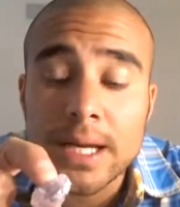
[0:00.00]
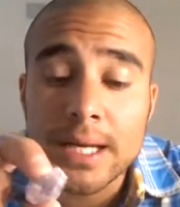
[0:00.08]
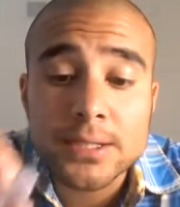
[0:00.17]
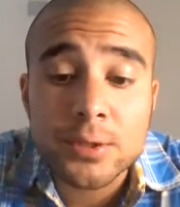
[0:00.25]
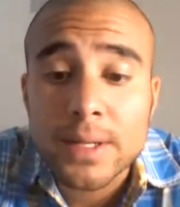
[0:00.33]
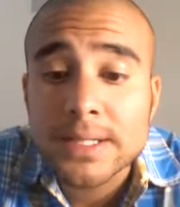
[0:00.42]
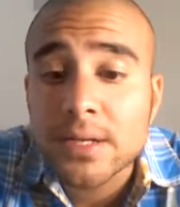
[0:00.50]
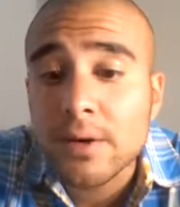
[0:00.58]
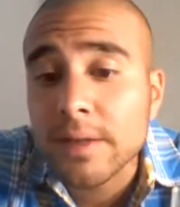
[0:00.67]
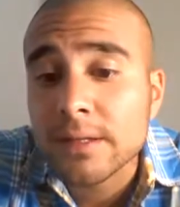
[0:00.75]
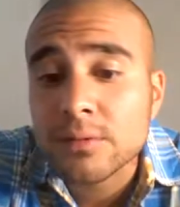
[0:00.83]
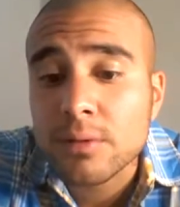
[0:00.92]
And so I
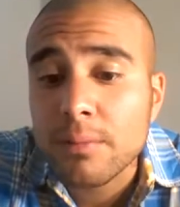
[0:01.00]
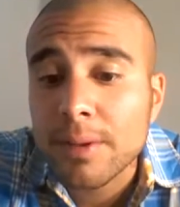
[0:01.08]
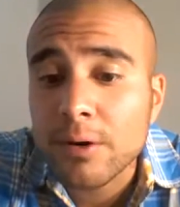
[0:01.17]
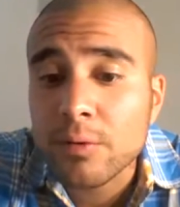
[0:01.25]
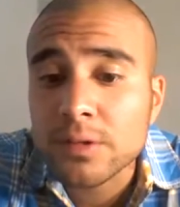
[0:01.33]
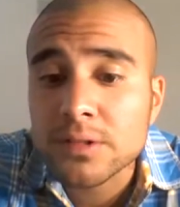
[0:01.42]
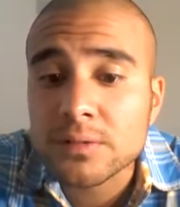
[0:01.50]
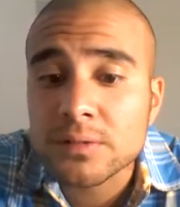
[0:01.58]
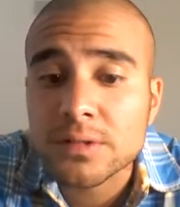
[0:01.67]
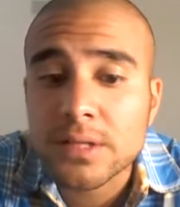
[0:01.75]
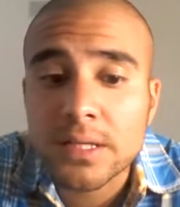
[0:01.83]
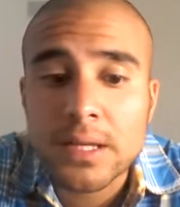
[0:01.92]
tell that to all my
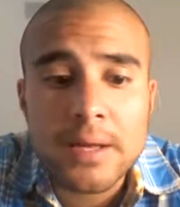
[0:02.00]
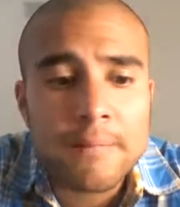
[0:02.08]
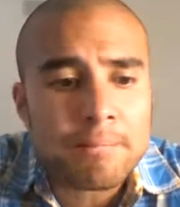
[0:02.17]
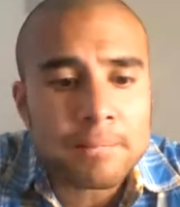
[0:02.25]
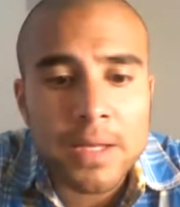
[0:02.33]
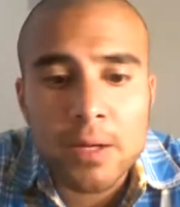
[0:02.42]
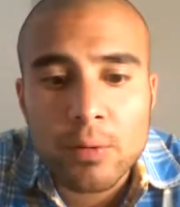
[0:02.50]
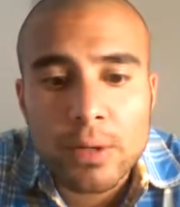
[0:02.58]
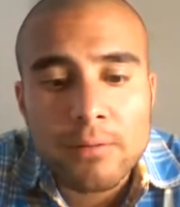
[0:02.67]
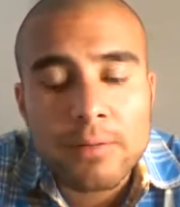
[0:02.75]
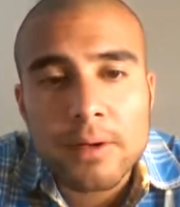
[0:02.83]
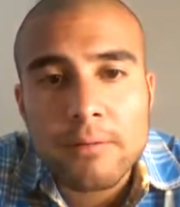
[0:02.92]
crystals, like,
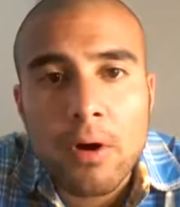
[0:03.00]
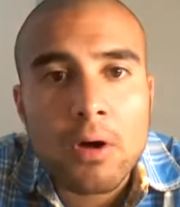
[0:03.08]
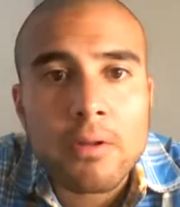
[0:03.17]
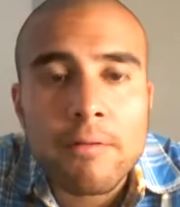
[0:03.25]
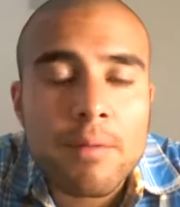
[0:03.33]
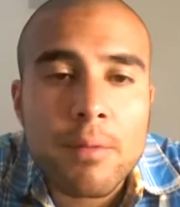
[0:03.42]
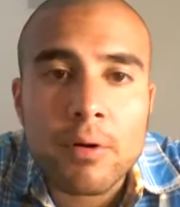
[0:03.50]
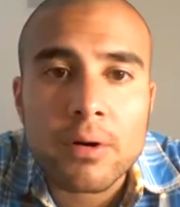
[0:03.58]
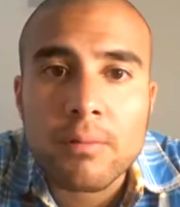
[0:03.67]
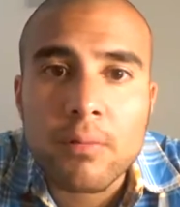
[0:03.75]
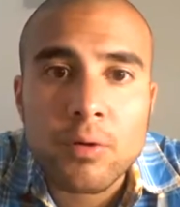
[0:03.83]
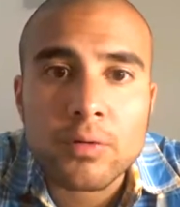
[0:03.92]
even if all of them
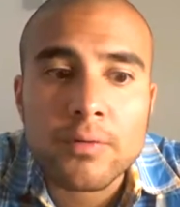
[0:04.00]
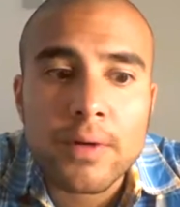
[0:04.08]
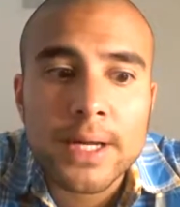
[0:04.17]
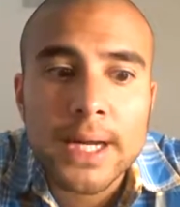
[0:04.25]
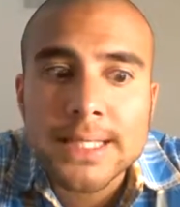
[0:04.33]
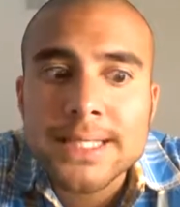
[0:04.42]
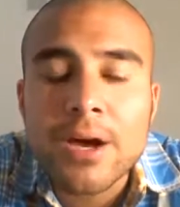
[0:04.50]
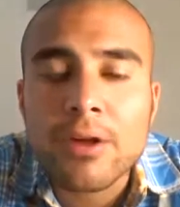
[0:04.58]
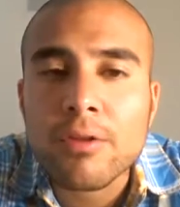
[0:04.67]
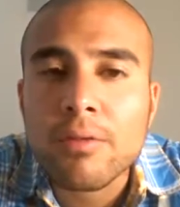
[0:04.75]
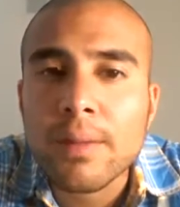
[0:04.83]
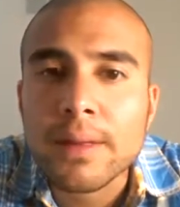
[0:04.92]
aren't Moldavite, I
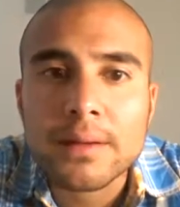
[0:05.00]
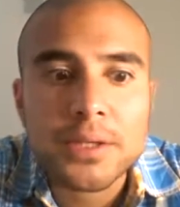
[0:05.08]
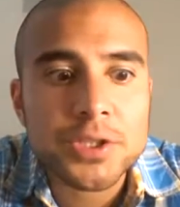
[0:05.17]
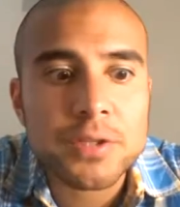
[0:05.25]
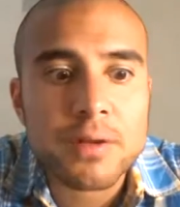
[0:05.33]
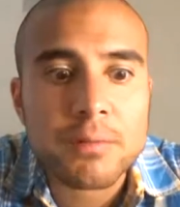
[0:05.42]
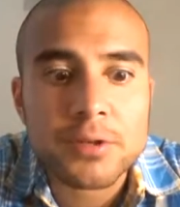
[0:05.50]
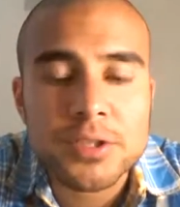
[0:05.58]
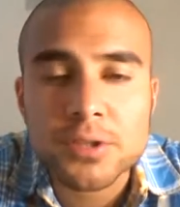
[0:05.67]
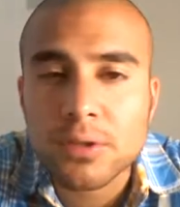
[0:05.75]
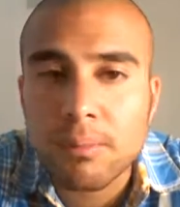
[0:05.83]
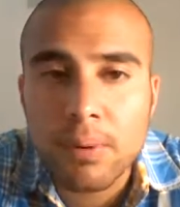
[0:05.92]
tell them that each of them are
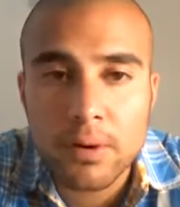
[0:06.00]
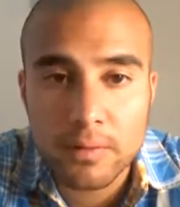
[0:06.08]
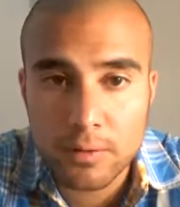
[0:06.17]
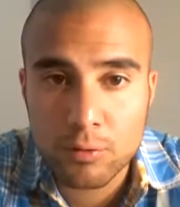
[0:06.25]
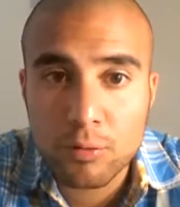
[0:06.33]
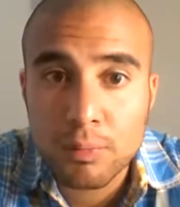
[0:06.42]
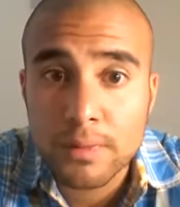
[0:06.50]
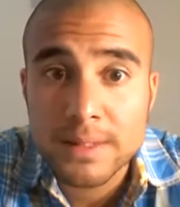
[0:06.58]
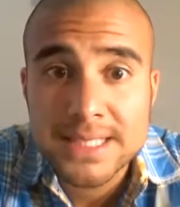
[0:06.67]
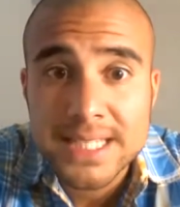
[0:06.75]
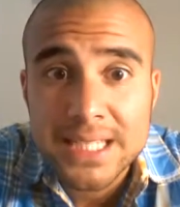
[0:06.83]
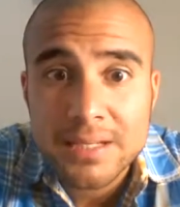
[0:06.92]
still a part of the group and the
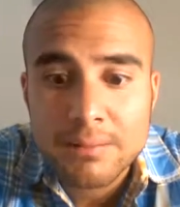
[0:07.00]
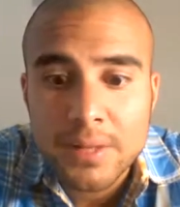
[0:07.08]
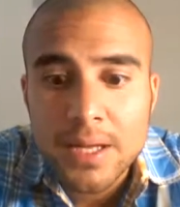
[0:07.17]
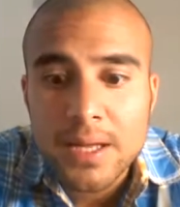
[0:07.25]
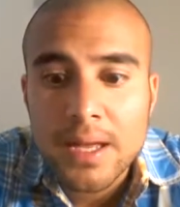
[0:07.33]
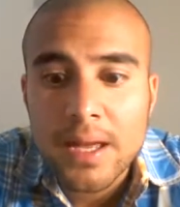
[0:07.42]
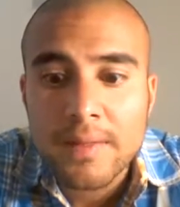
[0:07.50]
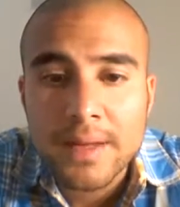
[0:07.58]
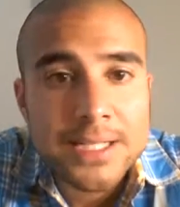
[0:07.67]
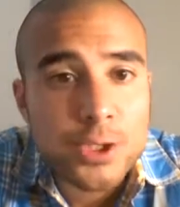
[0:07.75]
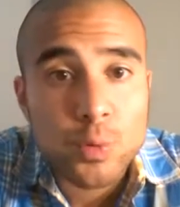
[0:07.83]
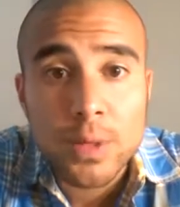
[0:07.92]
team, and
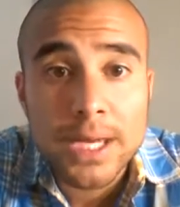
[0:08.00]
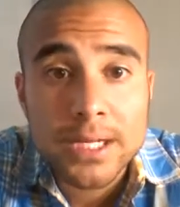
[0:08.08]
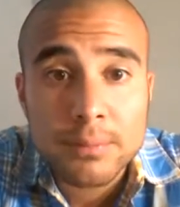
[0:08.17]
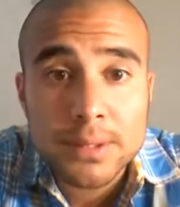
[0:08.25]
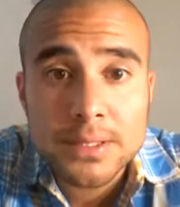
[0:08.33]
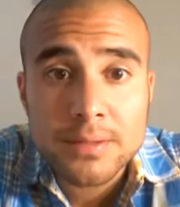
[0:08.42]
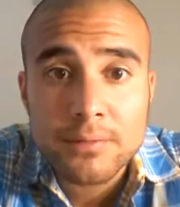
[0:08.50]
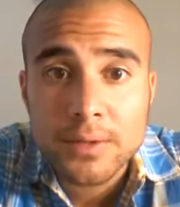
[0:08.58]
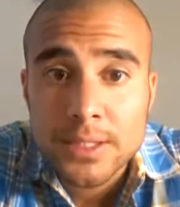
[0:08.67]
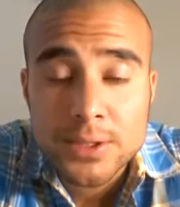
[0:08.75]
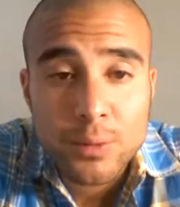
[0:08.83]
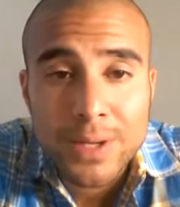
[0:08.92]
that it's okay to be
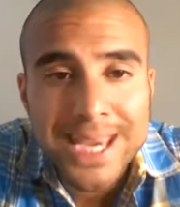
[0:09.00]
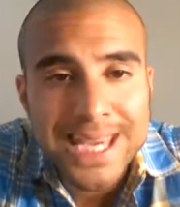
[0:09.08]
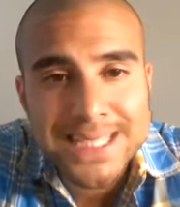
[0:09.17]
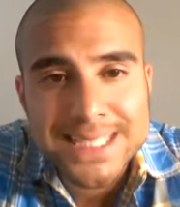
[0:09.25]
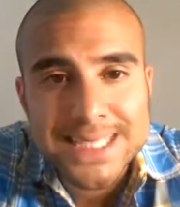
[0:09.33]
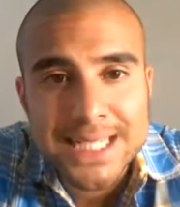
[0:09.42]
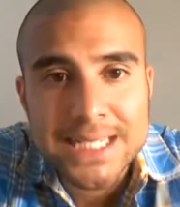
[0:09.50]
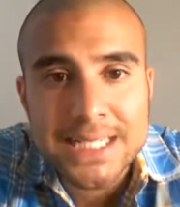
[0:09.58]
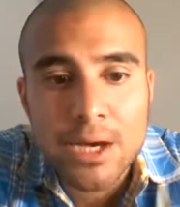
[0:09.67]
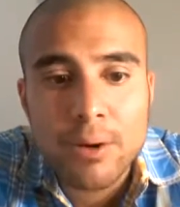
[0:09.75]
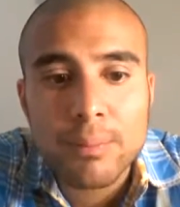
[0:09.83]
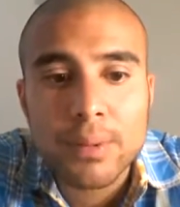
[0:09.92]
different. It's okay to stand
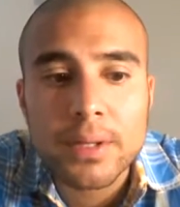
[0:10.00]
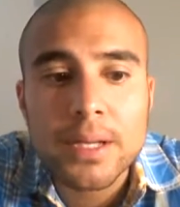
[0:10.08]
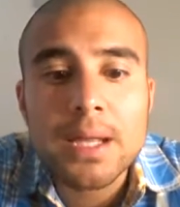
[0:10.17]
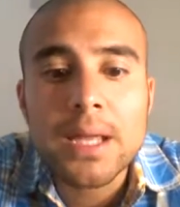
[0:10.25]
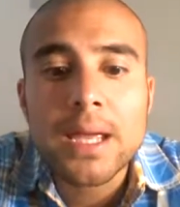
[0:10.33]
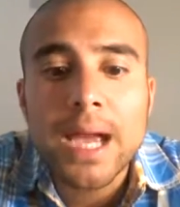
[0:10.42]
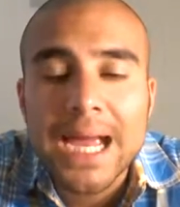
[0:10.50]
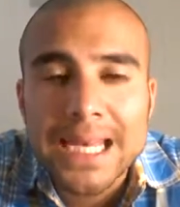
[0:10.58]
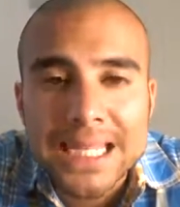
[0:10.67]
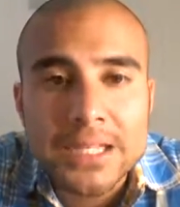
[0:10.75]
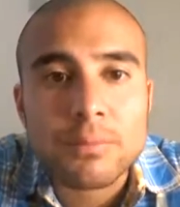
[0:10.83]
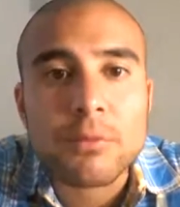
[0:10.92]
out, but I
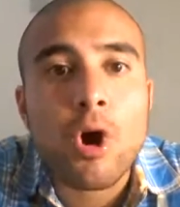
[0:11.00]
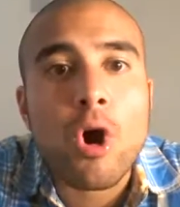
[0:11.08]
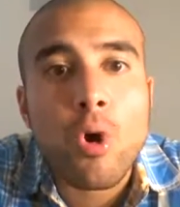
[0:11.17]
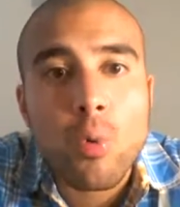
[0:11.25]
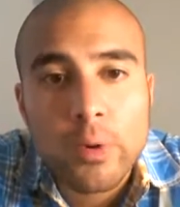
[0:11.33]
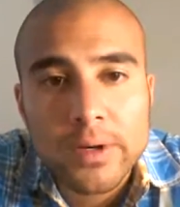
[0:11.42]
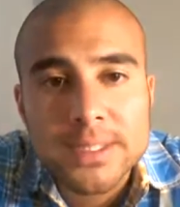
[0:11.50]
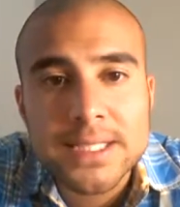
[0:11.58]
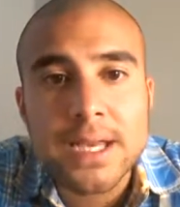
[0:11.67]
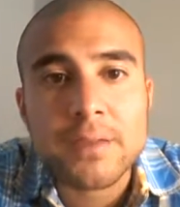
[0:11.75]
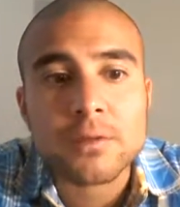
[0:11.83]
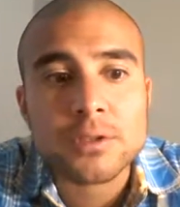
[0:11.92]
need them to all work
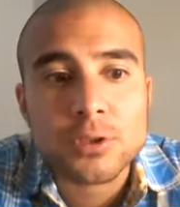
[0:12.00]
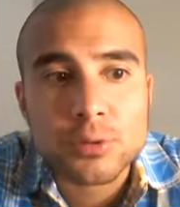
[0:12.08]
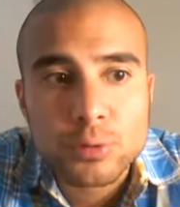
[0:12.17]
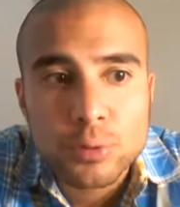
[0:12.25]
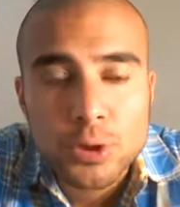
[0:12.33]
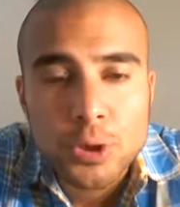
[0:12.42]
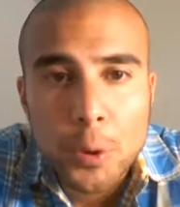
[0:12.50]
together to,